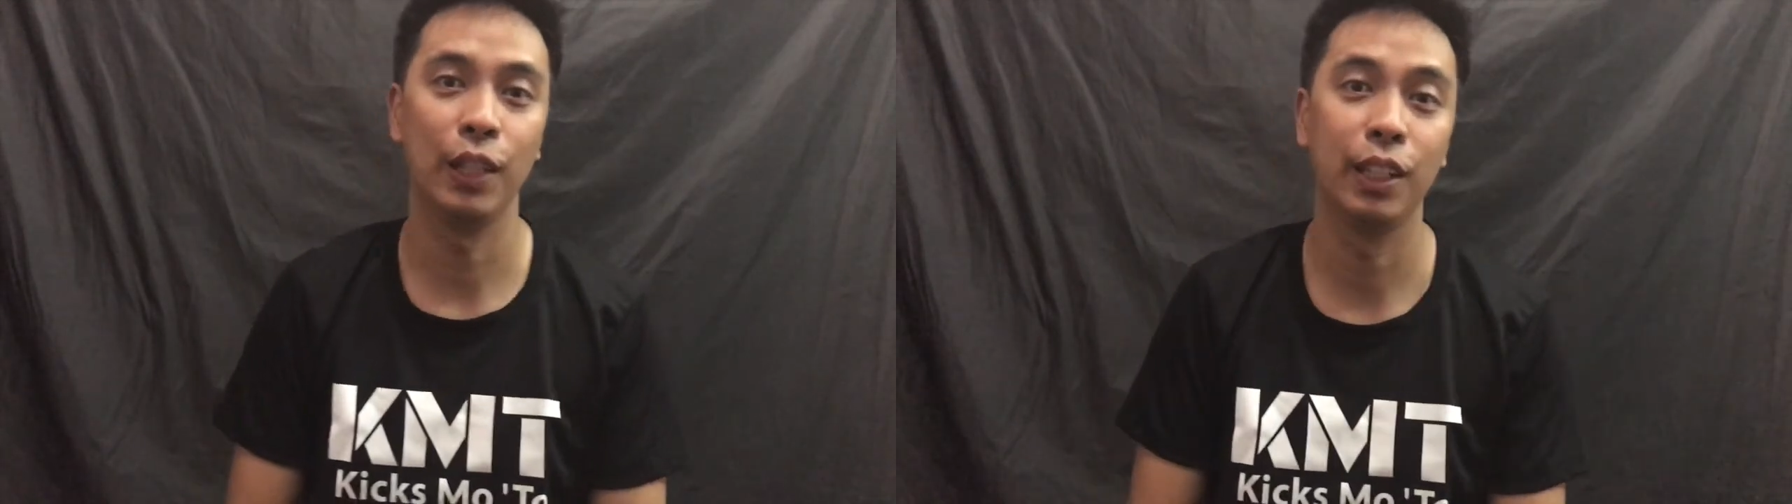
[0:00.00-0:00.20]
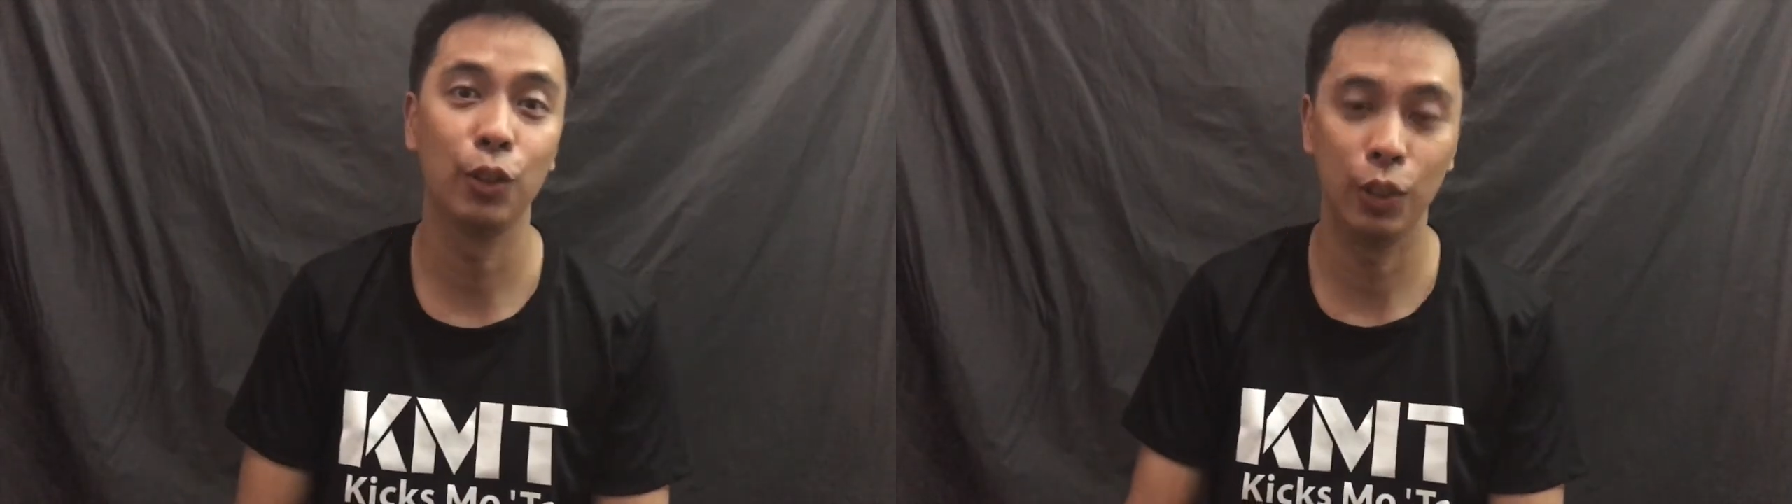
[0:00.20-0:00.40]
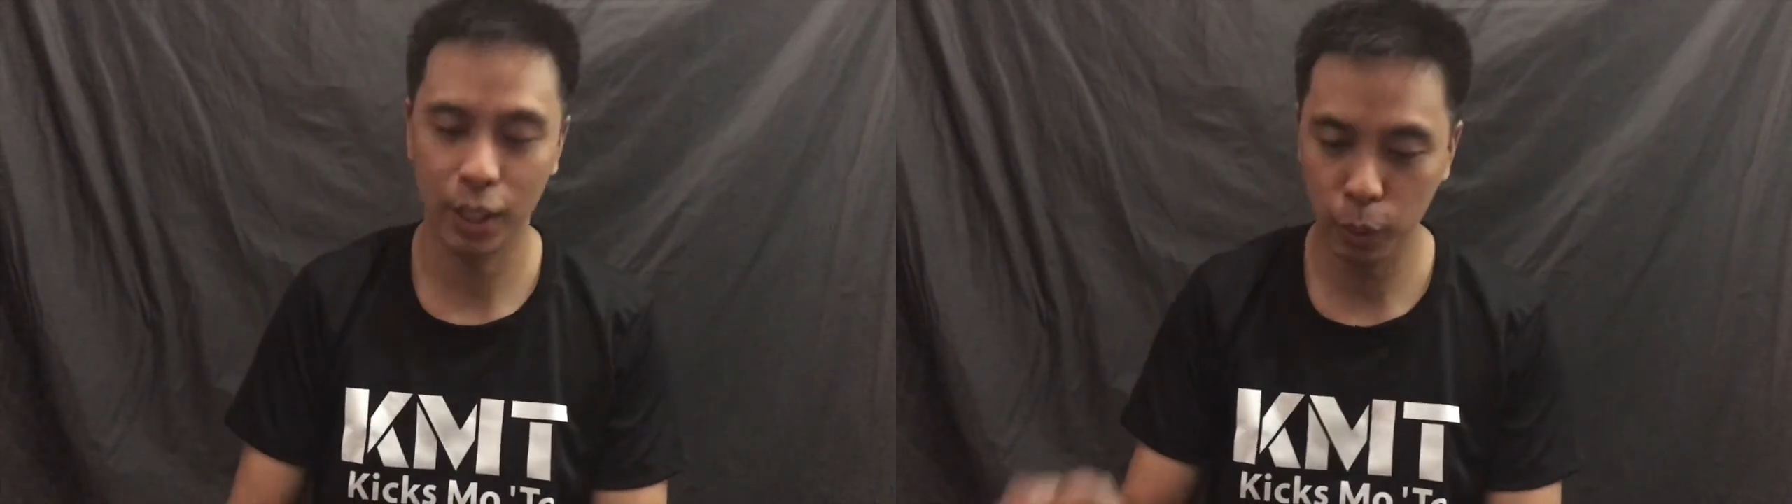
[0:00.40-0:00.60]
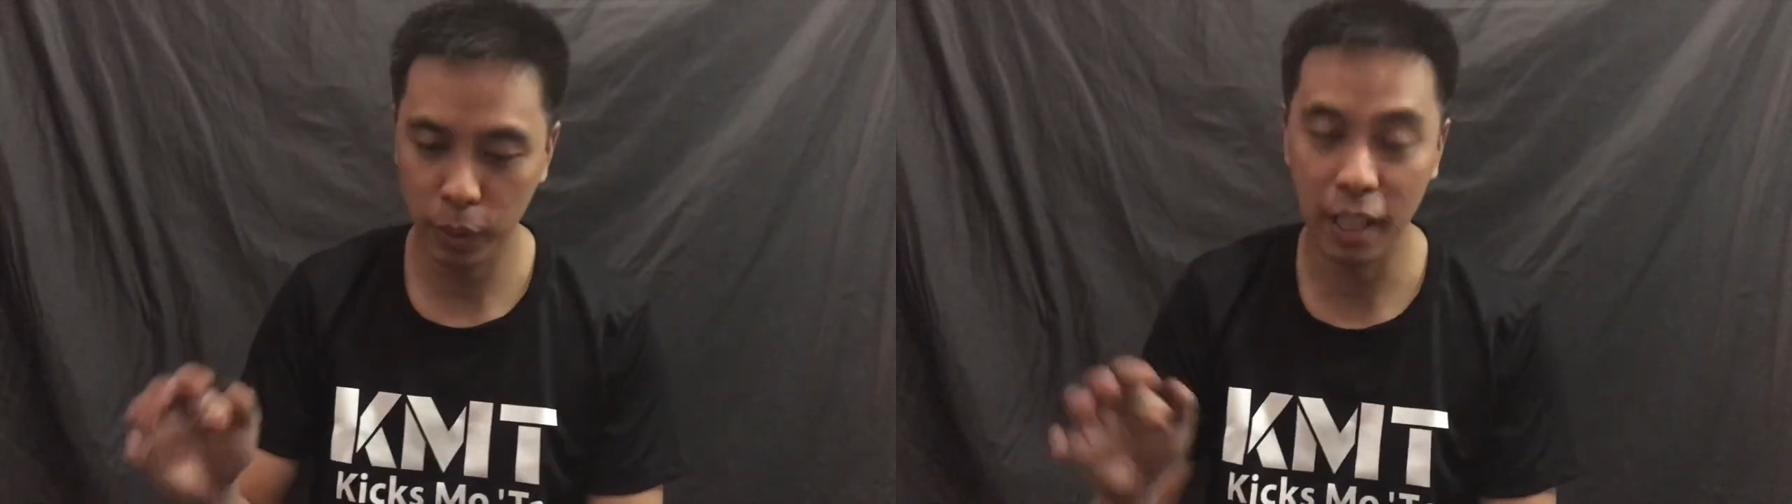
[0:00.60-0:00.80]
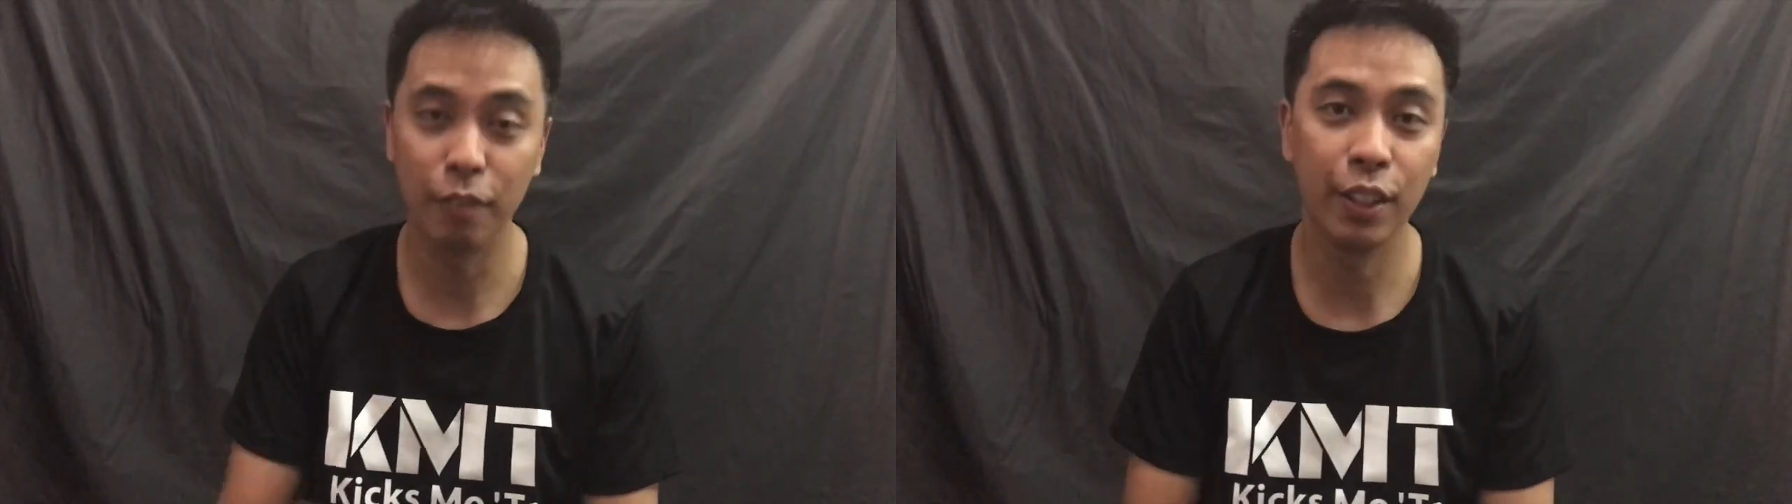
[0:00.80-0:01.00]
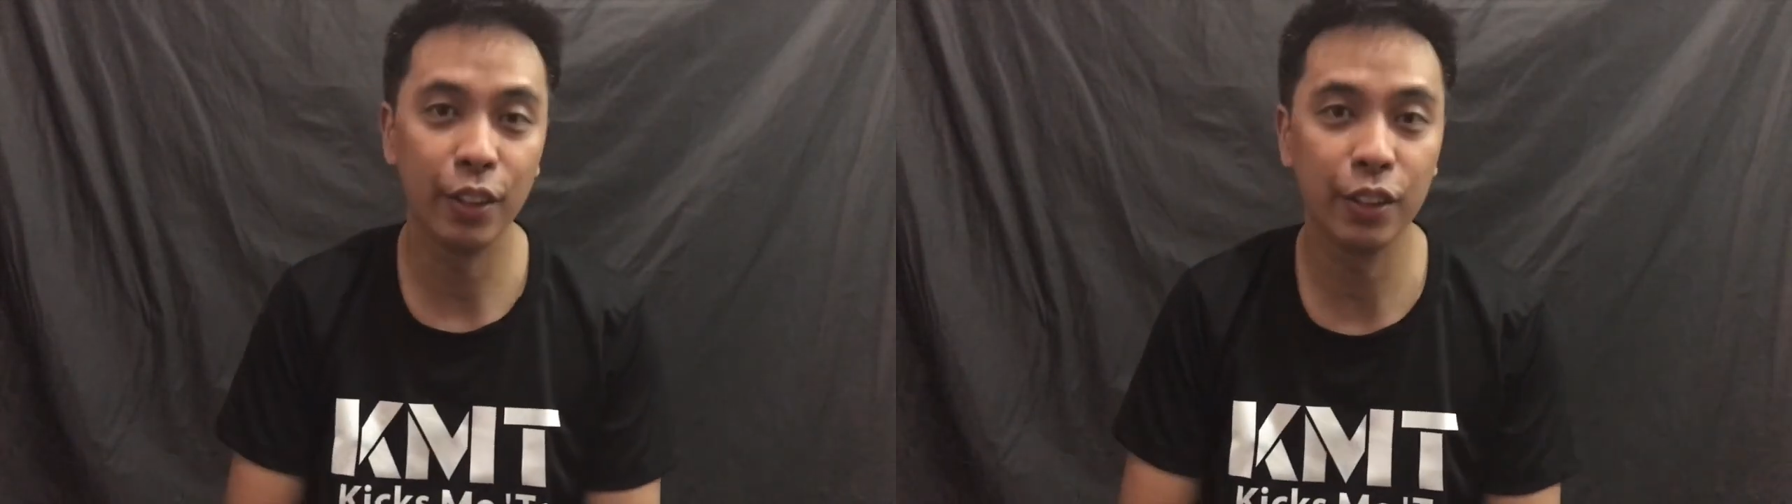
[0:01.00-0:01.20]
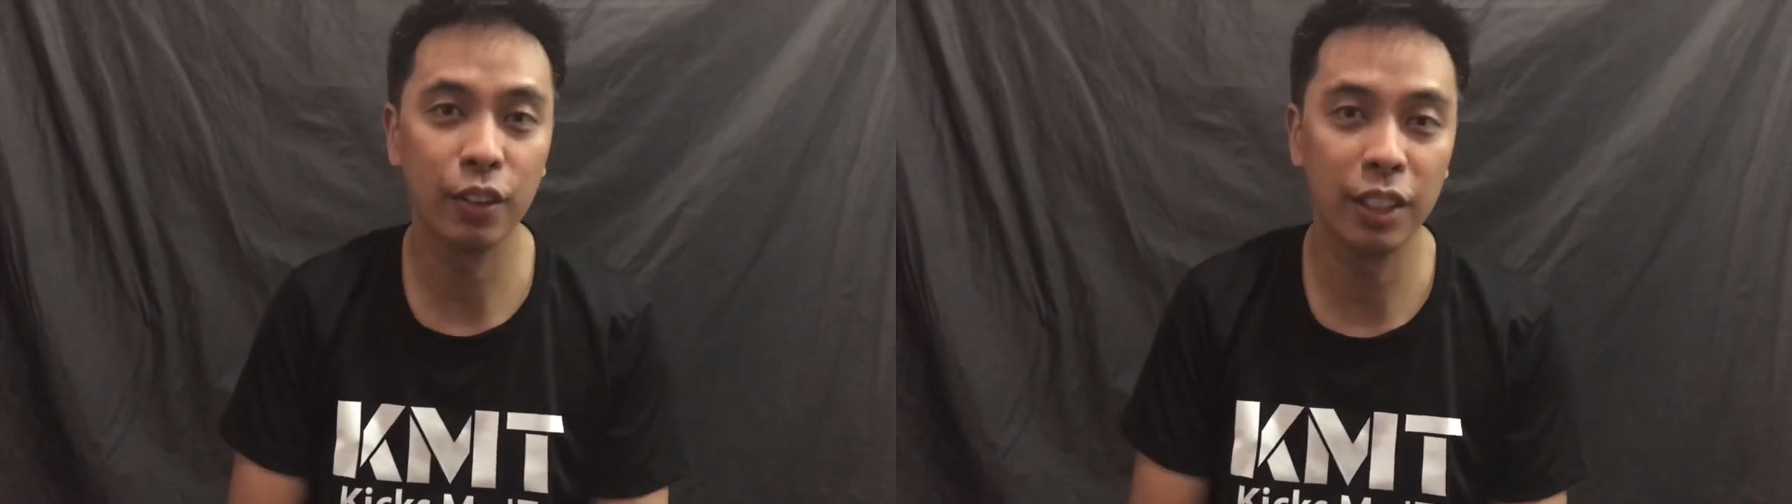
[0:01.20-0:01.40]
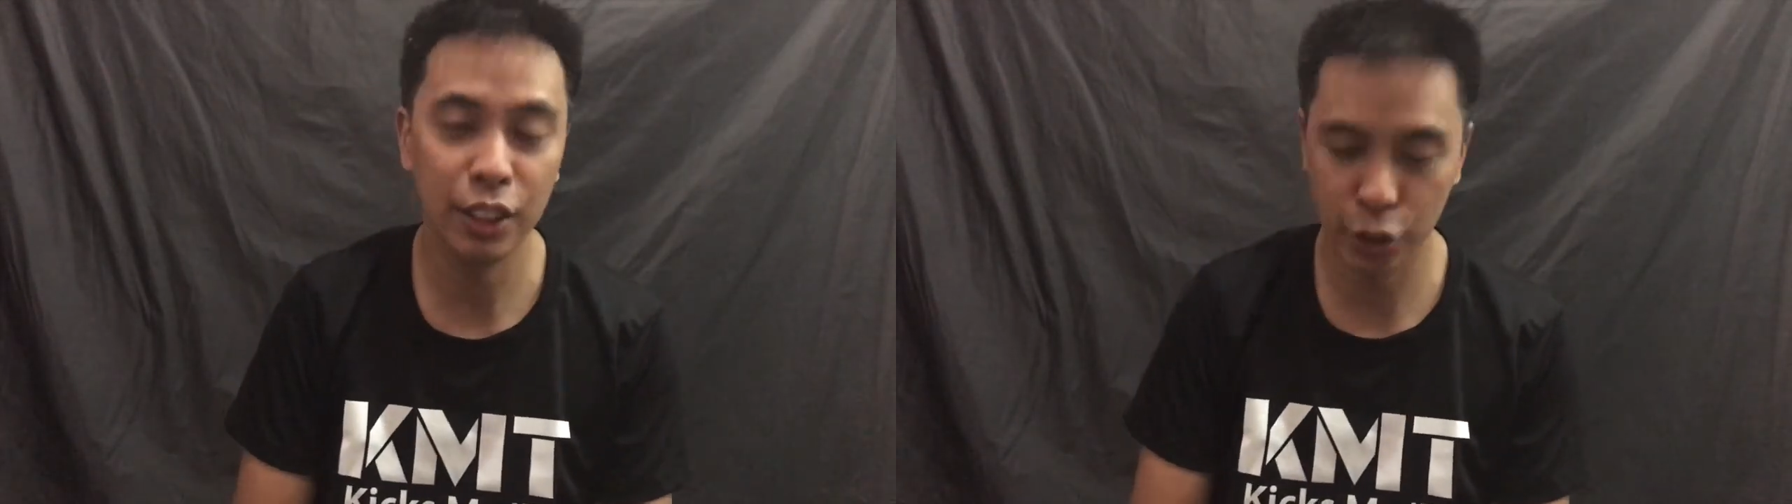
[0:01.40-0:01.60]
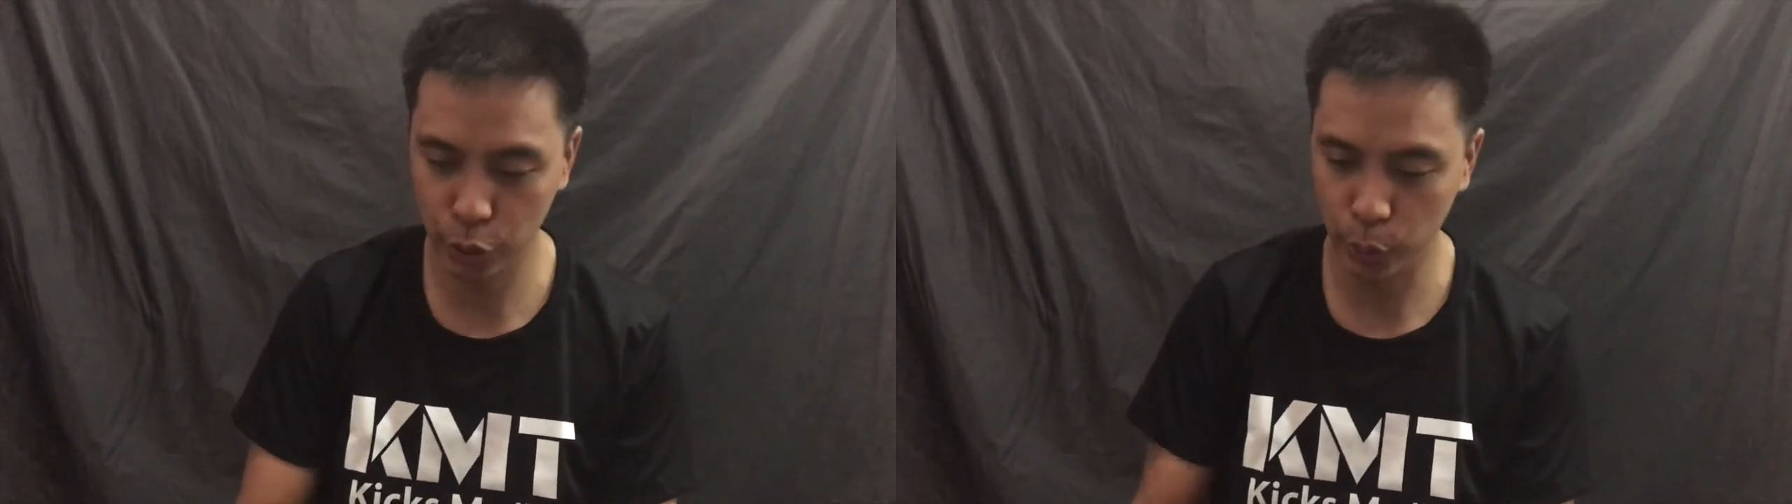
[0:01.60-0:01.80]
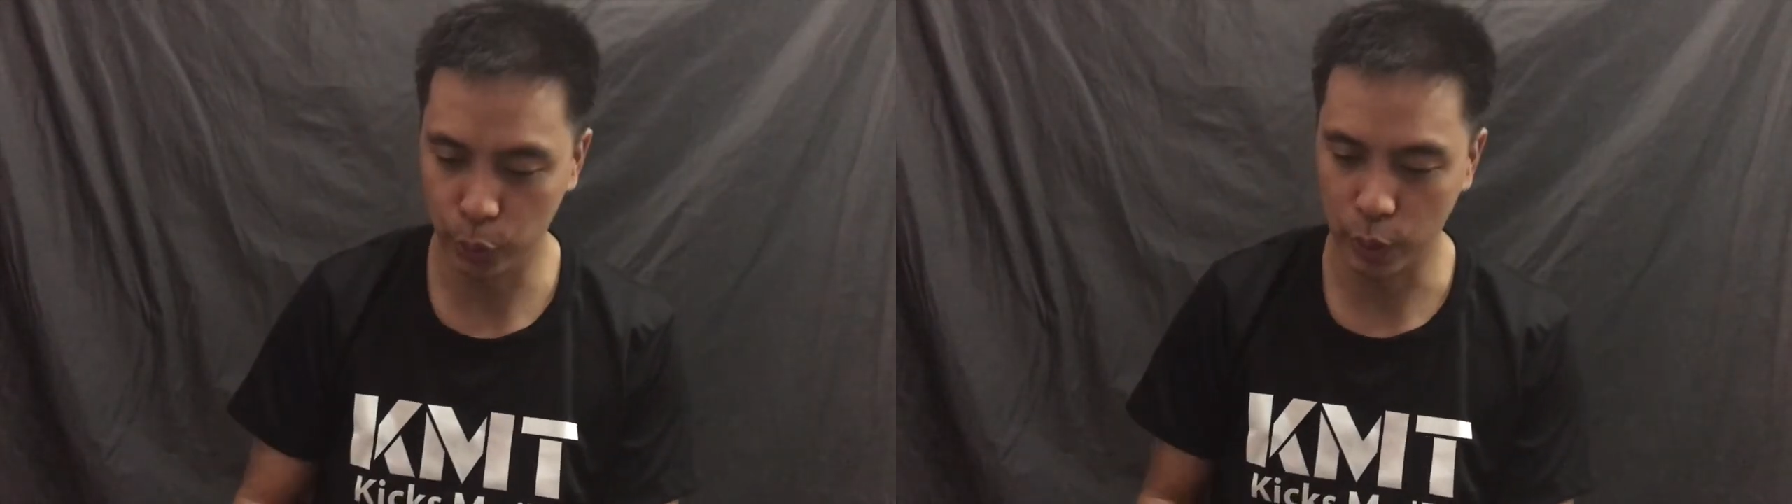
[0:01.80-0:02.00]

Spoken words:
And today we have another running shoe.